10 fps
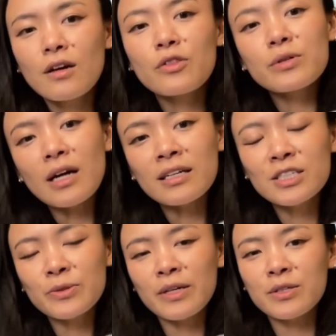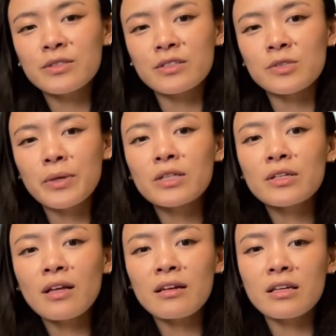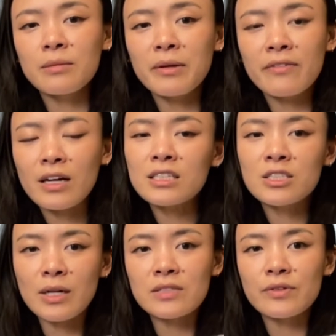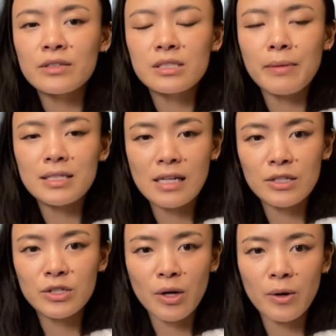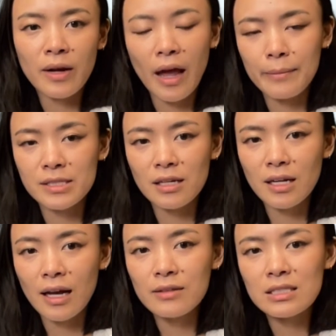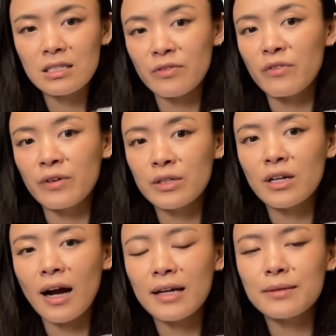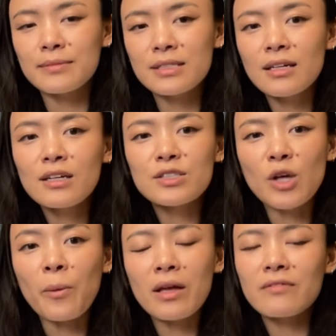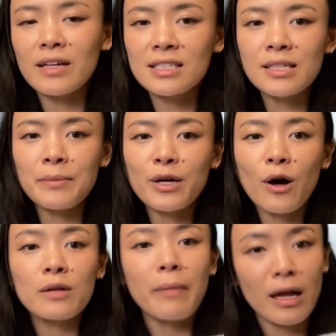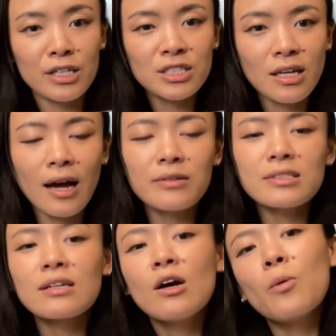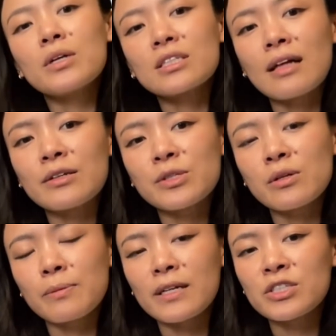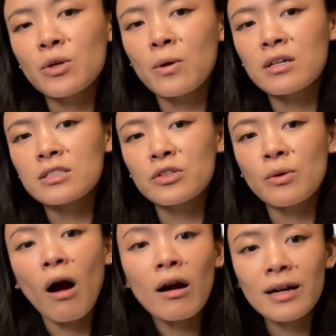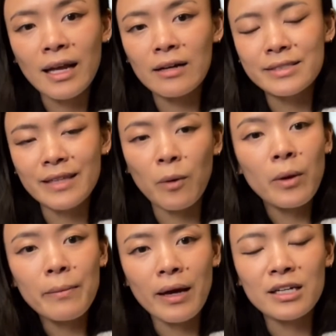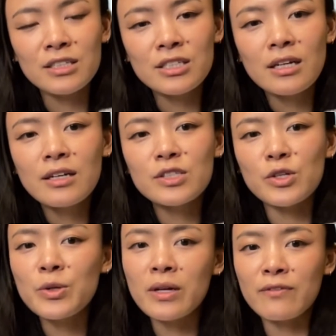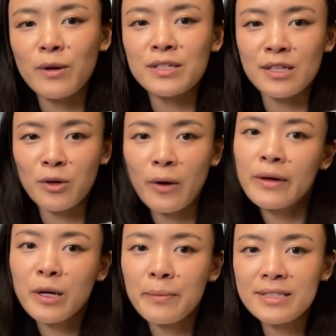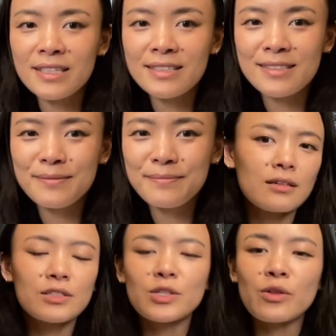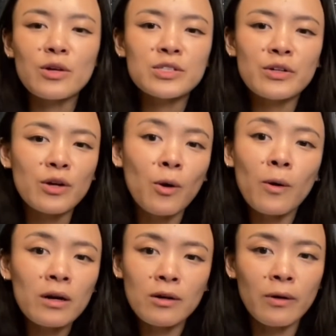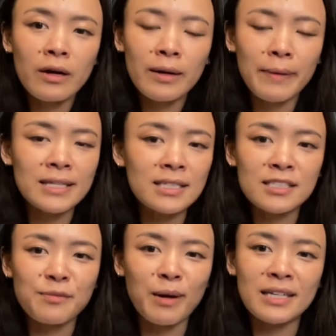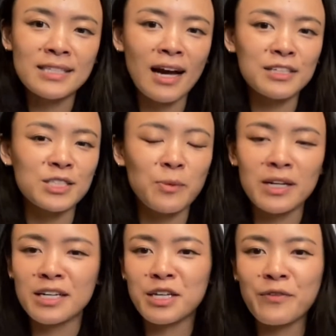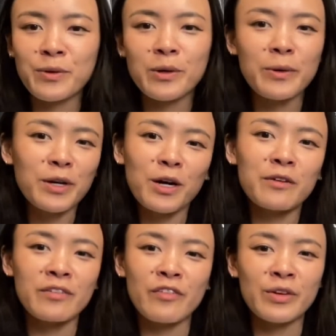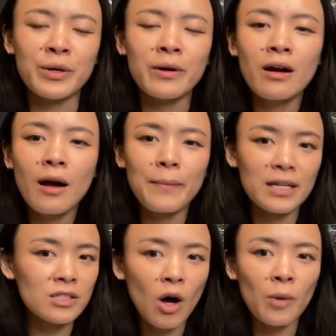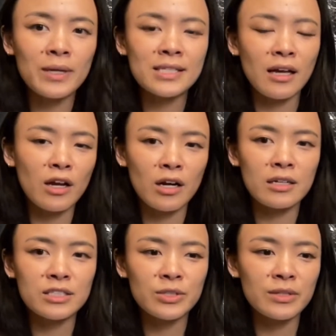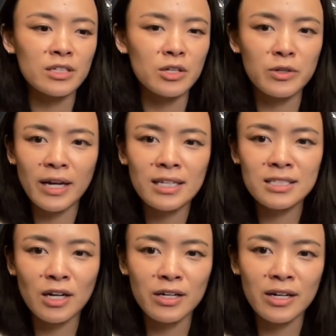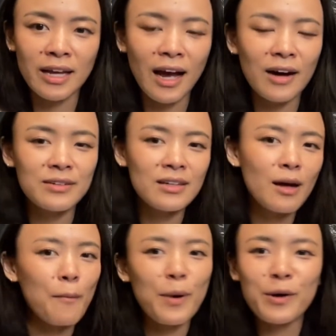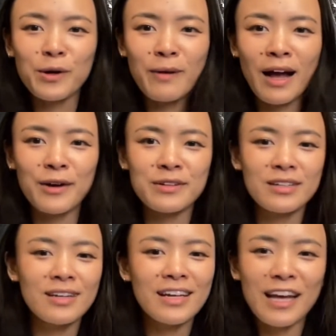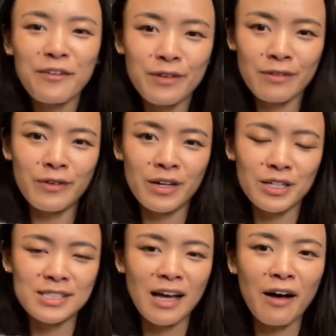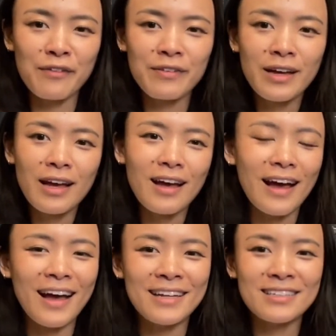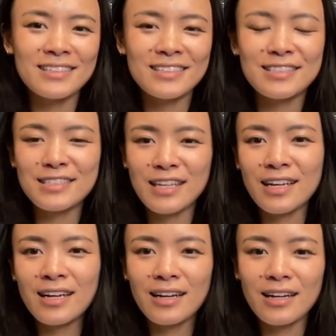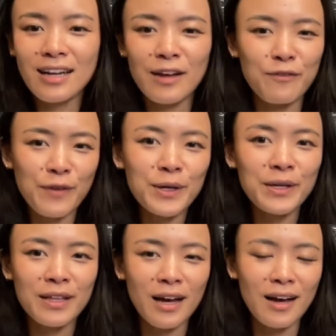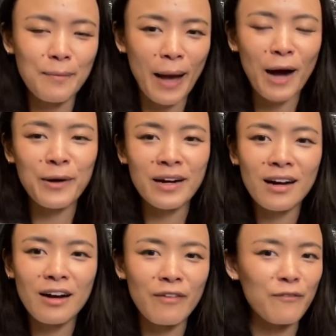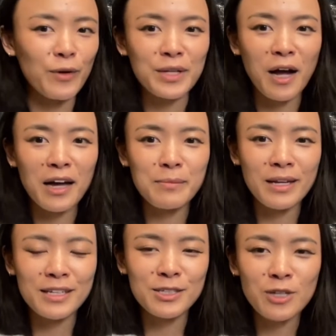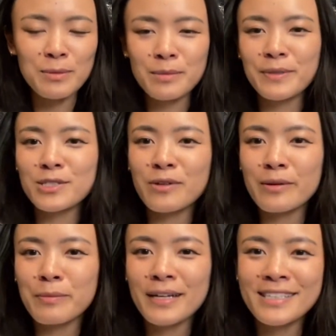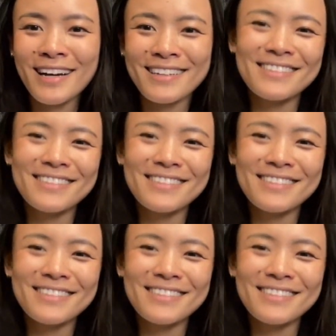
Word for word: Through talking to our users, we learned that it can be very stressful to maintain your own Amazon accounts to fulfill your items. So we invented something called Managed Accounts, which allows you to place your orders through our accounts that we manage so you can focus on growing your business. So those are the core, core basics of Price Yak. Just wanted to give you a quick overview. But as always, I encourage you to create a starter account, poke around, get a feel for it yourself, and see and feel the power of fully automating your dropshipping store with Price Yak.